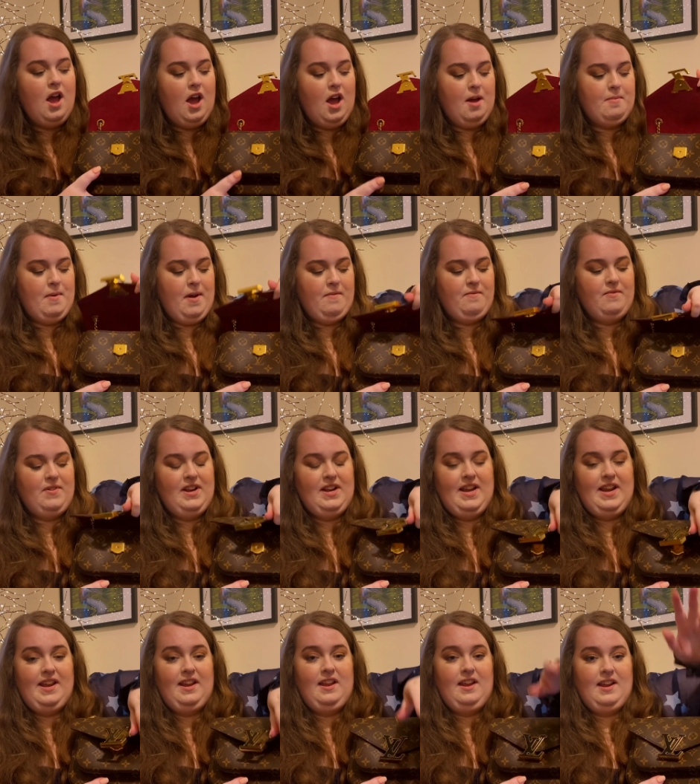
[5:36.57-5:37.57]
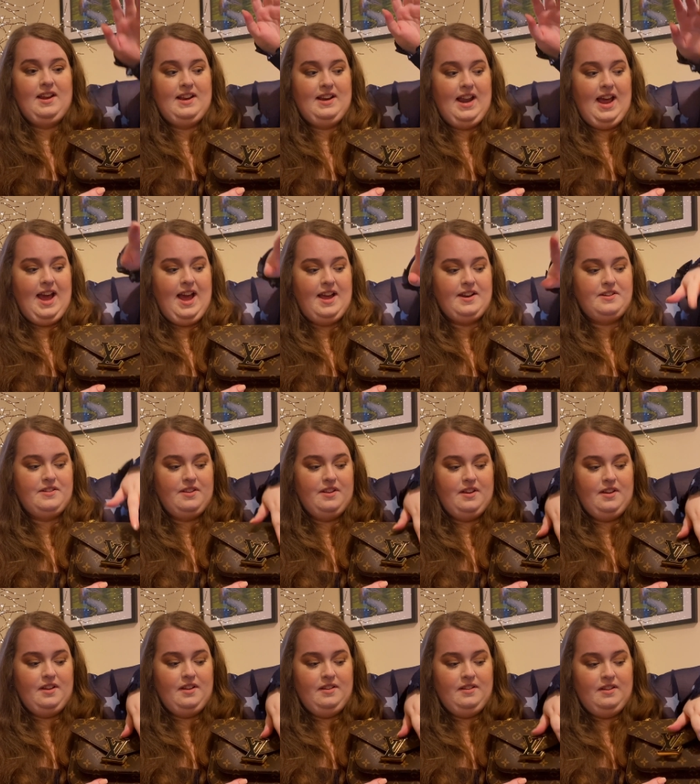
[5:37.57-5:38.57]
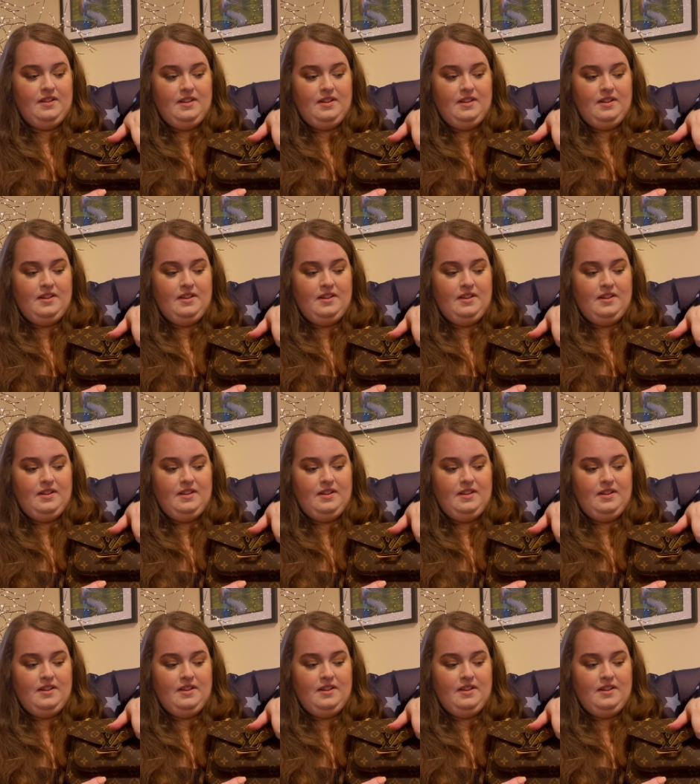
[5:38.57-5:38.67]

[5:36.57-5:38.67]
Um, I'm really glad that